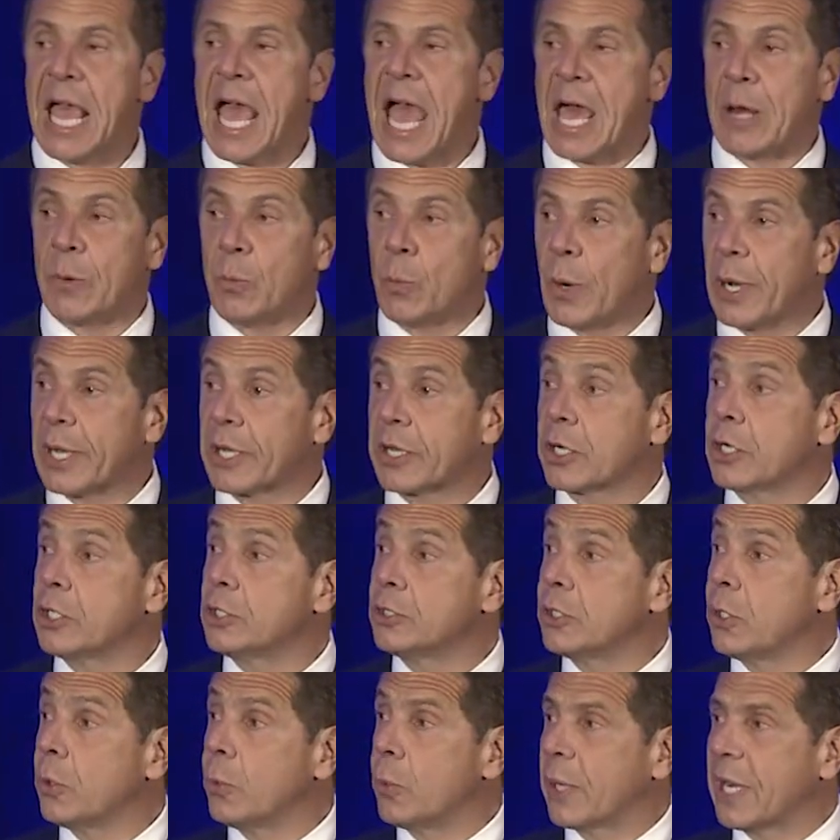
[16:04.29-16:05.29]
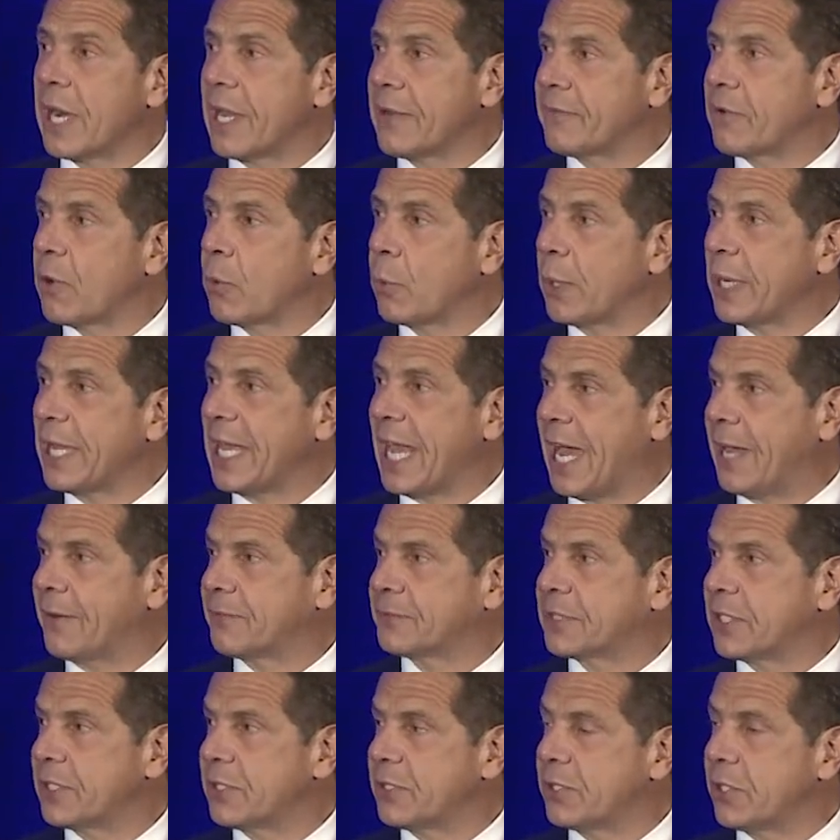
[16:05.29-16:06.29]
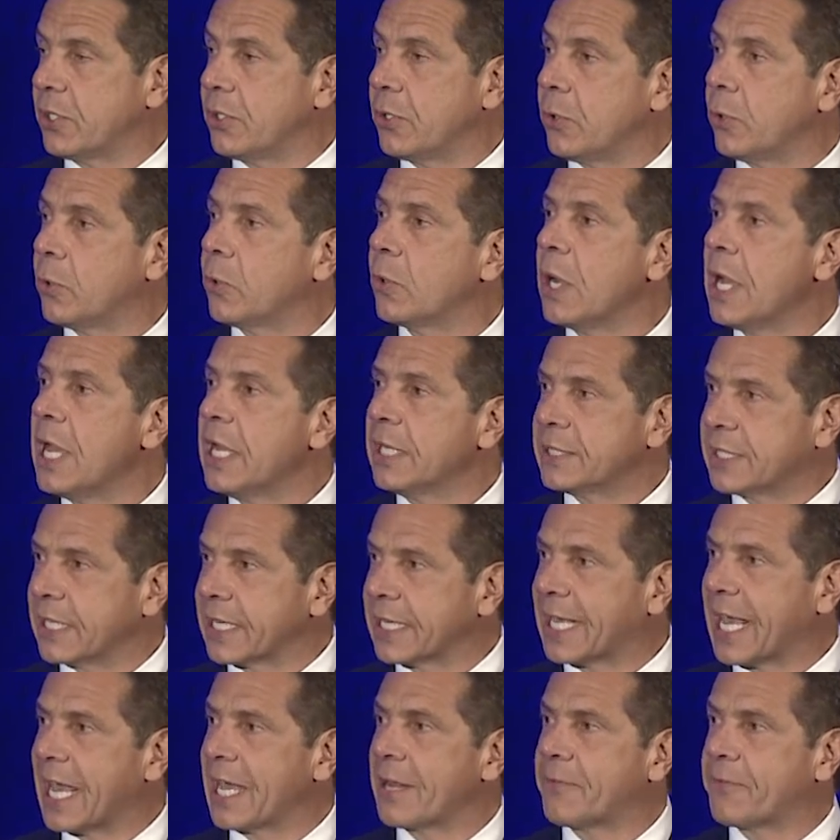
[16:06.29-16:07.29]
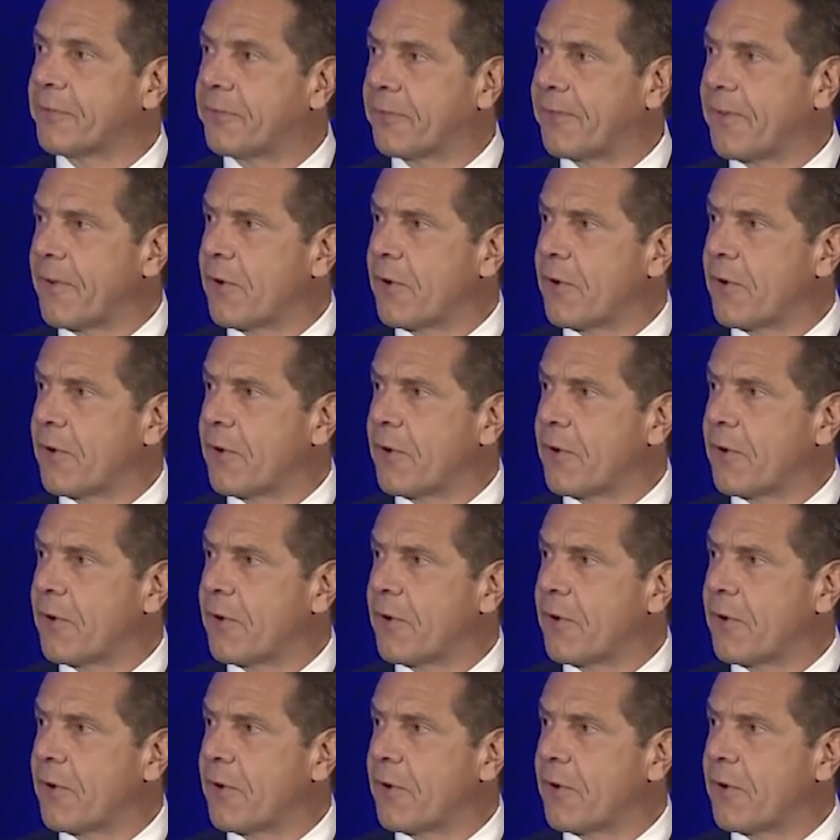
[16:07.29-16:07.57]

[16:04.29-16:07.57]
and we're going to do whatever we have to do to get